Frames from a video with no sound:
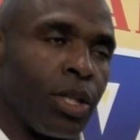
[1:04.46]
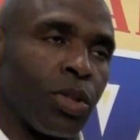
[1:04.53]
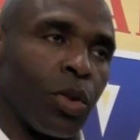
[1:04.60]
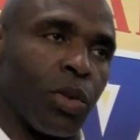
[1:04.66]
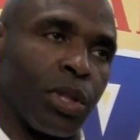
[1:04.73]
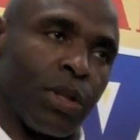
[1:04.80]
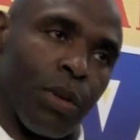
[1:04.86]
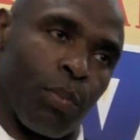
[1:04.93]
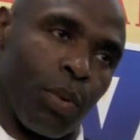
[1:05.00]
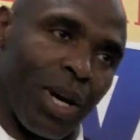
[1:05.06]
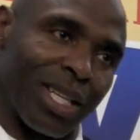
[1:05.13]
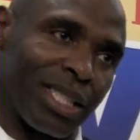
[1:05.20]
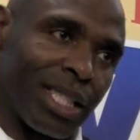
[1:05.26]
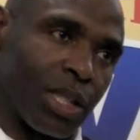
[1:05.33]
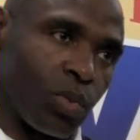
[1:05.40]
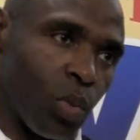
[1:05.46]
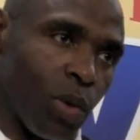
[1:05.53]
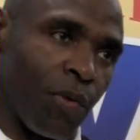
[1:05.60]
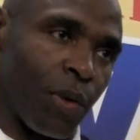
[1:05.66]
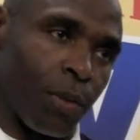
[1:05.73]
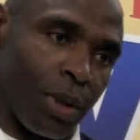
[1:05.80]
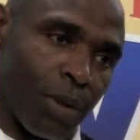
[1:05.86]
So it's the process
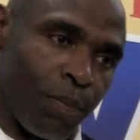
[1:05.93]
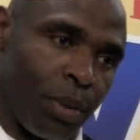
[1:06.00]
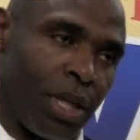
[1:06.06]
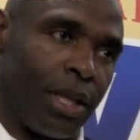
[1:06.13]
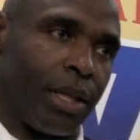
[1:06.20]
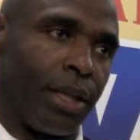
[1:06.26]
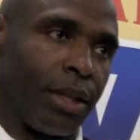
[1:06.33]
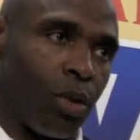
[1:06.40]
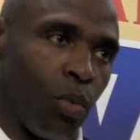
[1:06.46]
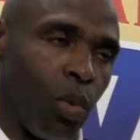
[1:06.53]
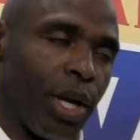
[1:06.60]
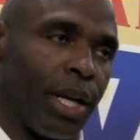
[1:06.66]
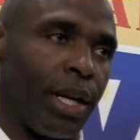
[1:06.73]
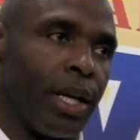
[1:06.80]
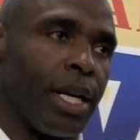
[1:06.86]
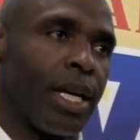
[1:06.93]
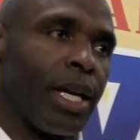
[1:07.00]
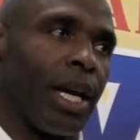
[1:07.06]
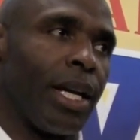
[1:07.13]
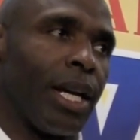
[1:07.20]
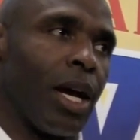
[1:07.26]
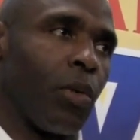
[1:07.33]
went from competing to winning,
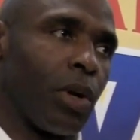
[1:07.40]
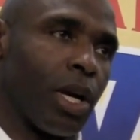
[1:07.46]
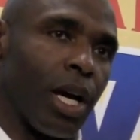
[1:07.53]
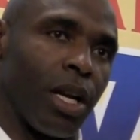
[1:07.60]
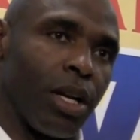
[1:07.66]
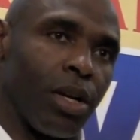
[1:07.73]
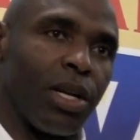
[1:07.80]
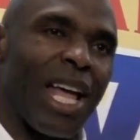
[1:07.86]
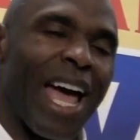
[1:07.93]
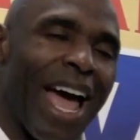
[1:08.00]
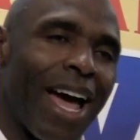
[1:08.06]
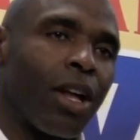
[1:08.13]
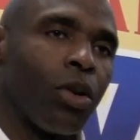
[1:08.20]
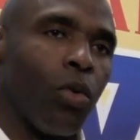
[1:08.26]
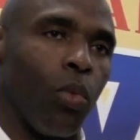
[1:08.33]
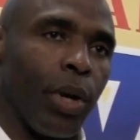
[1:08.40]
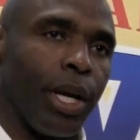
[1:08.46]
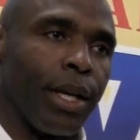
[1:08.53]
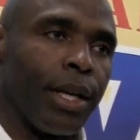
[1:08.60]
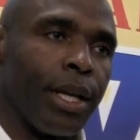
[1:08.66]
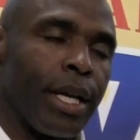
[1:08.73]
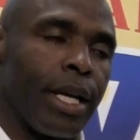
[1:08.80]
and now we got to learn how to
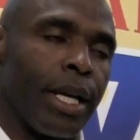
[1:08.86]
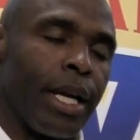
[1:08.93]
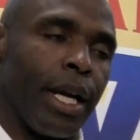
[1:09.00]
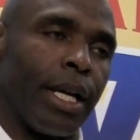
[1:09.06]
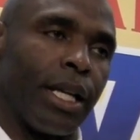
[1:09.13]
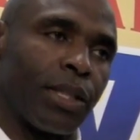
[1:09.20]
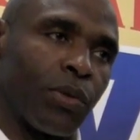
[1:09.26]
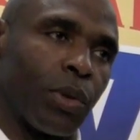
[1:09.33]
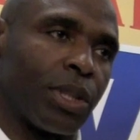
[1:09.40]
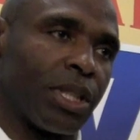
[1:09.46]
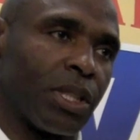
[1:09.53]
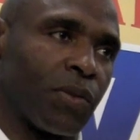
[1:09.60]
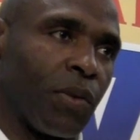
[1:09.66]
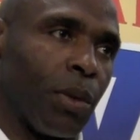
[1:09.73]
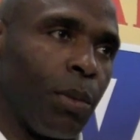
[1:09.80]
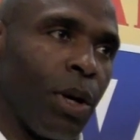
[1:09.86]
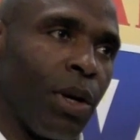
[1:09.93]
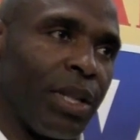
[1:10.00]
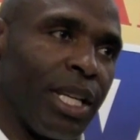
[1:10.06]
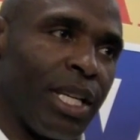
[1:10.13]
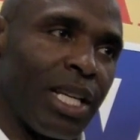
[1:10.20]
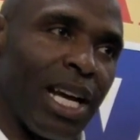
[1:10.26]
win. And that's what this
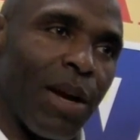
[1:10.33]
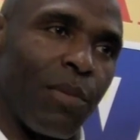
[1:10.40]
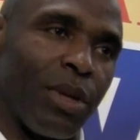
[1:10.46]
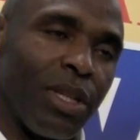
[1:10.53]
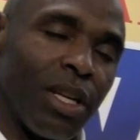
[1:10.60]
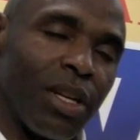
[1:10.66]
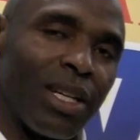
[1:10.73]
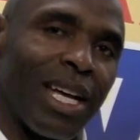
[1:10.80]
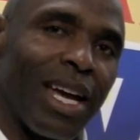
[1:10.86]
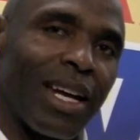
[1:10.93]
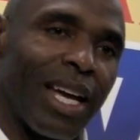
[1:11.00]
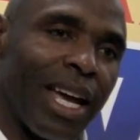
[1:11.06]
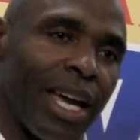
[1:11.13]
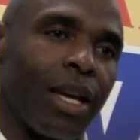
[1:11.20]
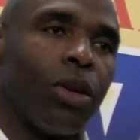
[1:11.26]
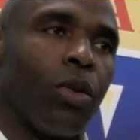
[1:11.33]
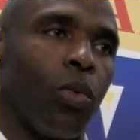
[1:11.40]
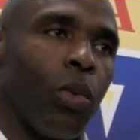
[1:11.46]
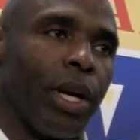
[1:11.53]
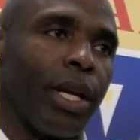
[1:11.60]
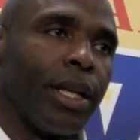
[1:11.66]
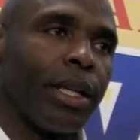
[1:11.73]
football, then you got to learn how to handle
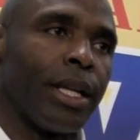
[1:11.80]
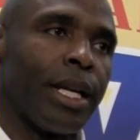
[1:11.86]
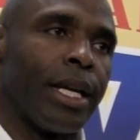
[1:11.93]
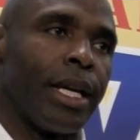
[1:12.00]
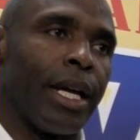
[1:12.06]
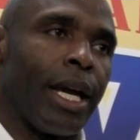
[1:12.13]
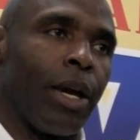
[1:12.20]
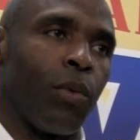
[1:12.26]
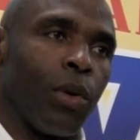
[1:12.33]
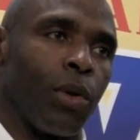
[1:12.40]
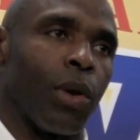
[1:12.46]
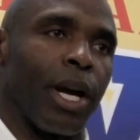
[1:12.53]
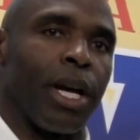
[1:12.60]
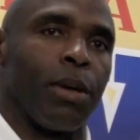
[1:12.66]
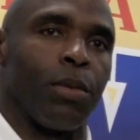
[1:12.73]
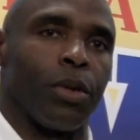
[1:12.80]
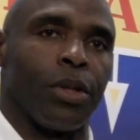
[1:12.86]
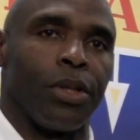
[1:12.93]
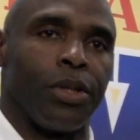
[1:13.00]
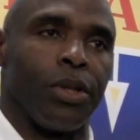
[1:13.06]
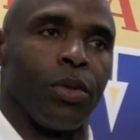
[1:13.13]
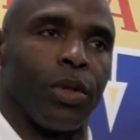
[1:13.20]
winning. And we were able
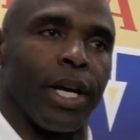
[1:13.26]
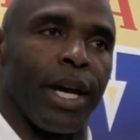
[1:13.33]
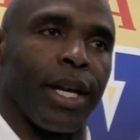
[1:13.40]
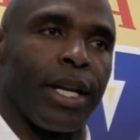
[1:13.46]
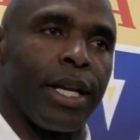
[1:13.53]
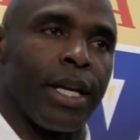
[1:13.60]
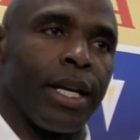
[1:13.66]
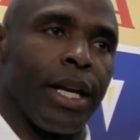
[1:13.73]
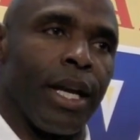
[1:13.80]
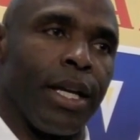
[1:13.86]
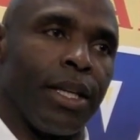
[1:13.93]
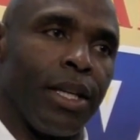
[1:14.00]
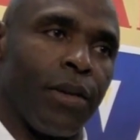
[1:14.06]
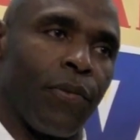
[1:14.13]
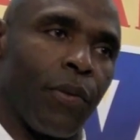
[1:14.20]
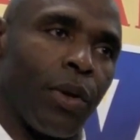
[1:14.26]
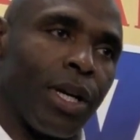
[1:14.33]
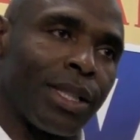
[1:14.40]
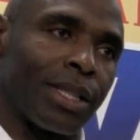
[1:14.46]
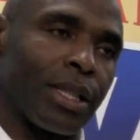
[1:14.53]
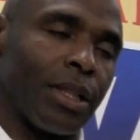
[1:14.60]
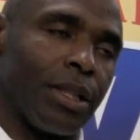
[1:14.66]
to do that. And then for
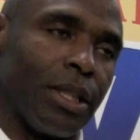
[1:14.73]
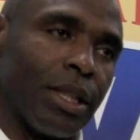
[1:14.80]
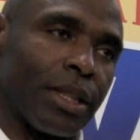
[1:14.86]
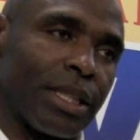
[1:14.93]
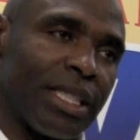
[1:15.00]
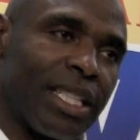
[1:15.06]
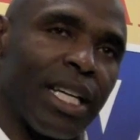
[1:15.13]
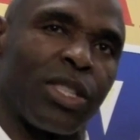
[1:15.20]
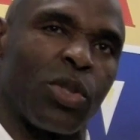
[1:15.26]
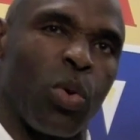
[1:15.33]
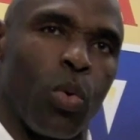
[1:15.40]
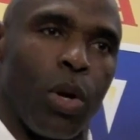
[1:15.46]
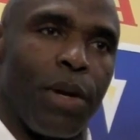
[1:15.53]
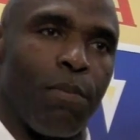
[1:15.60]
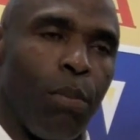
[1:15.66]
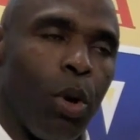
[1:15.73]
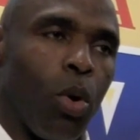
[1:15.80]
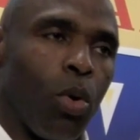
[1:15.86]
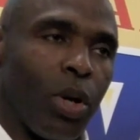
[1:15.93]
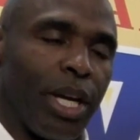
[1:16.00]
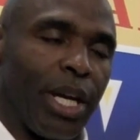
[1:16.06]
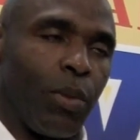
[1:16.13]
us to just get to a
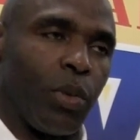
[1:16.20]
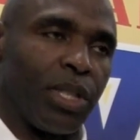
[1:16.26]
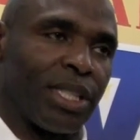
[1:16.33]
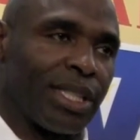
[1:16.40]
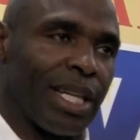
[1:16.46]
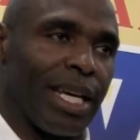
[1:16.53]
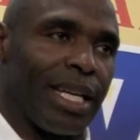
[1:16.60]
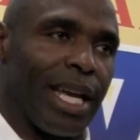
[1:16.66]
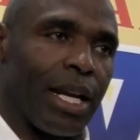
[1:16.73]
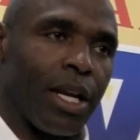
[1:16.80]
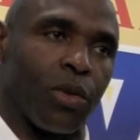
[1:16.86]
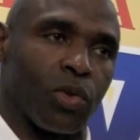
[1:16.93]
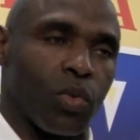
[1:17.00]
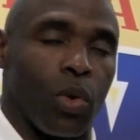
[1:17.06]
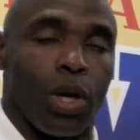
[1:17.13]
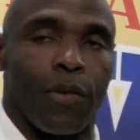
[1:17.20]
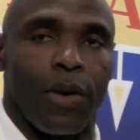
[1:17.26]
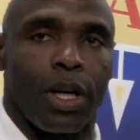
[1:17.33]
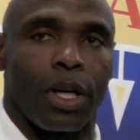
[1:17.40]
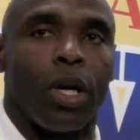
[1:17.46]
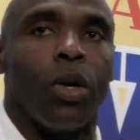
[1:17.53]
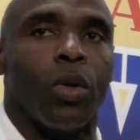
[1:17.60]
bowl game, we said that it was one of
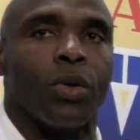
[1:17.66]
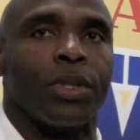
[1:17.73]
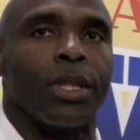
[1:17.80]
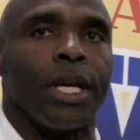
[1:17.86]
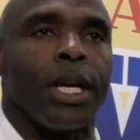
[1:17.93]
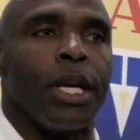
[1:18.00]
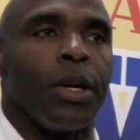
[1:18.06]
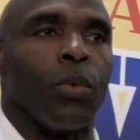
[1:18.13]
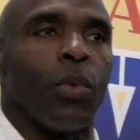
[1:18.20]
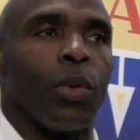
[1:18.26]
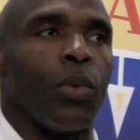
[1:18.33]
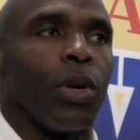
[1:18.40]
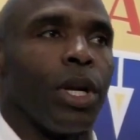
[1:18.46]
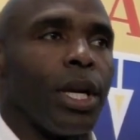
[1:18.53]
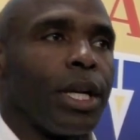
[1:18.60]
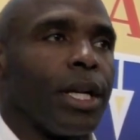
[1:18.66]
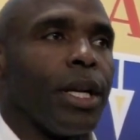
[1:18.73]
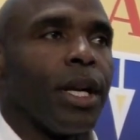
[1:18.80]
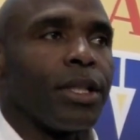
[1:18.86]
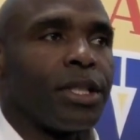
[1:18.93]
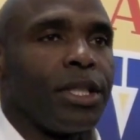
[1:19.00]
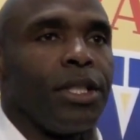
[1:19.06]
our goals. We wanted to
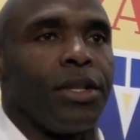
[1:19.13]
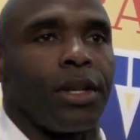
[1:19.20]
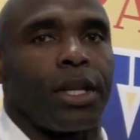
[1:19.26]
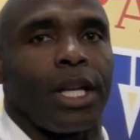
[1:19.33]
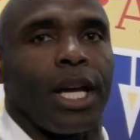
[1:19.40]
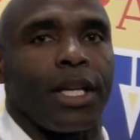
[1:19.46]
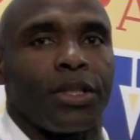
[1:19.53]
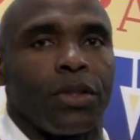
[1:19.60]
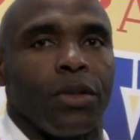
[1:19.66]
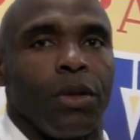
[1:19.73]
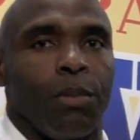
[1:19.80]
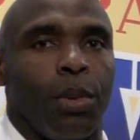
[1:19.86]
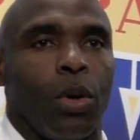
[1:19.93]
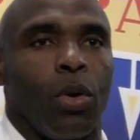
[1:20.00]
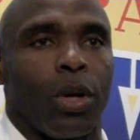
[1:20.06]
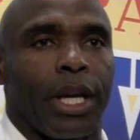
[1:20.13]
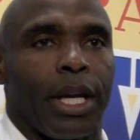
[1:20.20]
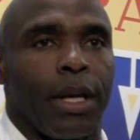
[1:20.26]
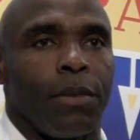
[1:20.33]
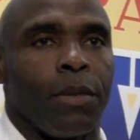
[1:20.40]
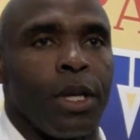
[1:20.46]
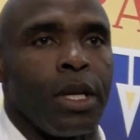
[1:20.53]
get our senior class to a bowl
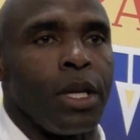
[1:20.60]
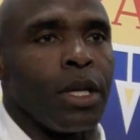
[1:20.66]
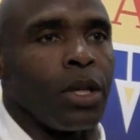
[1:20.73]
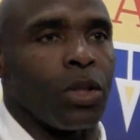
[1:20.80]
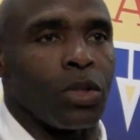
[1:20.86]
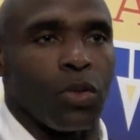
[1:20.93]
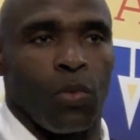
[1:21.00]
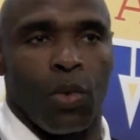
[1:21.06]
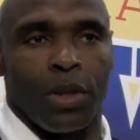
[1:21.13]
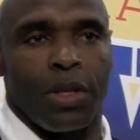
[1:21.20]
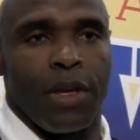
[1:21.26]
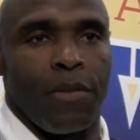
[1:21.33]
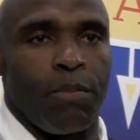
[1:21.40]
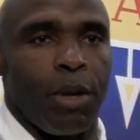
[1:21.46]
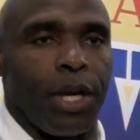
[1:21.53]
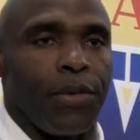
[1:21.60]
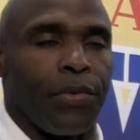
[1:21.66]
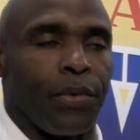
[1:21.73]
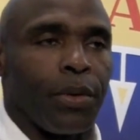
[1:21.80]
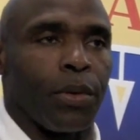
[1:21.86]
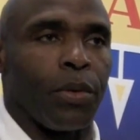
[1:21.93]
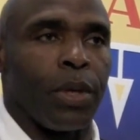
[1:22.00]
game because of what they've
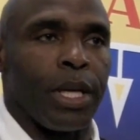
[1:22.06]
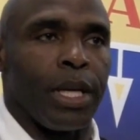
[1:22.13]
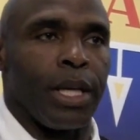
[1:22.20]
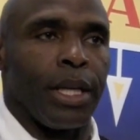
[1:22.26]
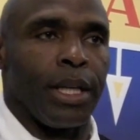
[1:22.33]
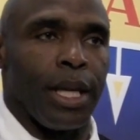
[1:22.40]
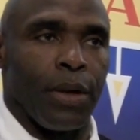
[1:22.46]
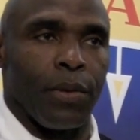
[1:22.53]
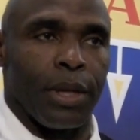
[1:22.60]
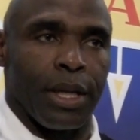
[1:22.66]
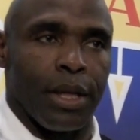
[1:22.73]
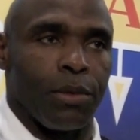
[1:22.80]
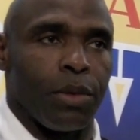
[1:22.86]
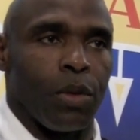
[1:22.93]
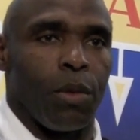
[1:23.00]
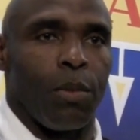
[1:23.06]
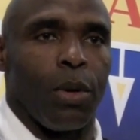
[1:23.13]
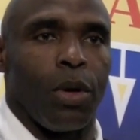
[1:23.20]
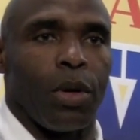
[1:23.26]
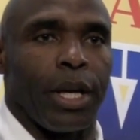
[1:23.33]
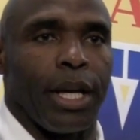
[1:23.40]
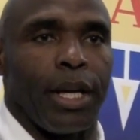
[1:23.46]
been through. Now we get them to a
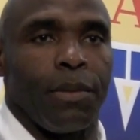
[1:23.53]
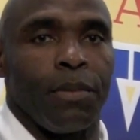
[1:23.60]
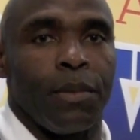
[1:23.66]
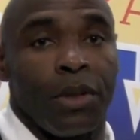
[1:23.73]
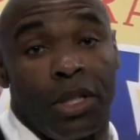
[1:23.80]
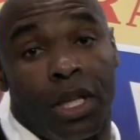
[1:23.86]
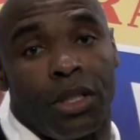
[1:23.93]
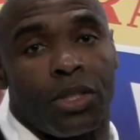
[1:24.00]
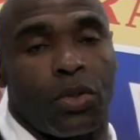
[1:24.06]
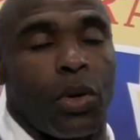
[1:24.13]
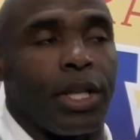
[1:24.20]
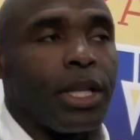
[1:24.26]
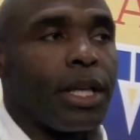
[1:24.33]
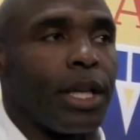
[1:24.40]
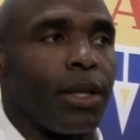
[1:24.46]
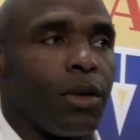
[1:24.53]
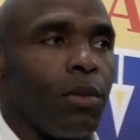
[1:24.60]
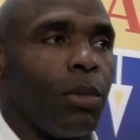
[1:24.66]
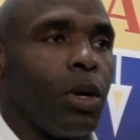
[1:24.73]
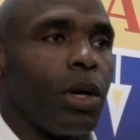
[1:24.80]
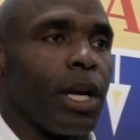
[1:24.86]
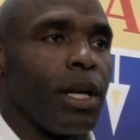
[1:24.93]
bowl game. Now it's great to get to a
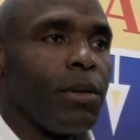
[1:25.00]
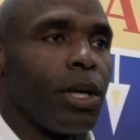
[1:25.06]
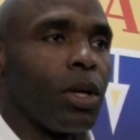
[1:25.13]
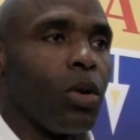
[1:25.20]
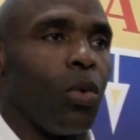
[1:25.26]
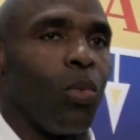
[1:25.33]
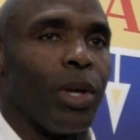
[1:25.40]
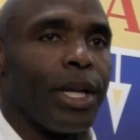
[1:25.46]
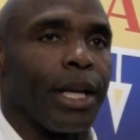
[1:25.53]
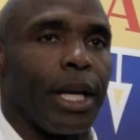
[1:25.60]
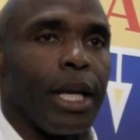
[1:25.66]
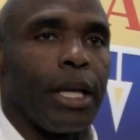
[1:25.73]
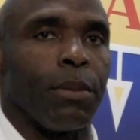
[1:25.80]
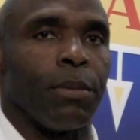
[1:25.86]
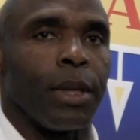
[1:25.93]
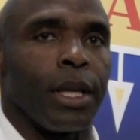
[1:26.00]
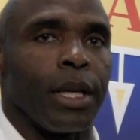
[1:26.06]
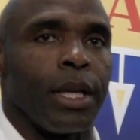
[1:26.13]
bowl game. Now go win the game.